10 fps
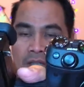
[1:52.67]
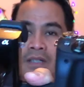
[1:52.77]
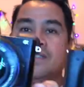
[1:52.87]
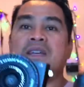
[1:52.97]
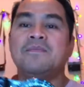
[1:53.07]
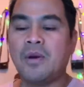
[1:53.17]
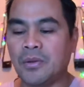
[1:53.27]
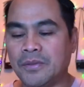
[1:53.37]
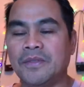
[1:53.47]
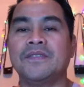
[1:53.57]
They
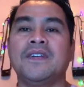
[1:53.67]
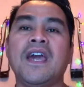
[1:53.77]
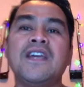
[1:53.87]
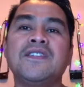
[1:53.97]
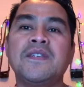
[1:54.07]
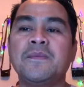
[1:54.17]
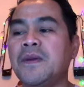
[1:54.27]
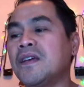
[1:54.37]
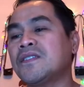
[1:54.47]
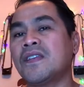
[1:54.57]
both
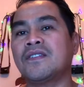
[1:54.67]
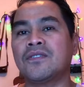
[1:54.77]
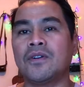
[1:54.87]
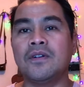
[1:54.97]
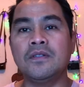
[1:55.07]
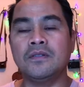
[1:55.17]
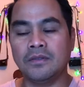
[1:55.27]
ACPS sensor.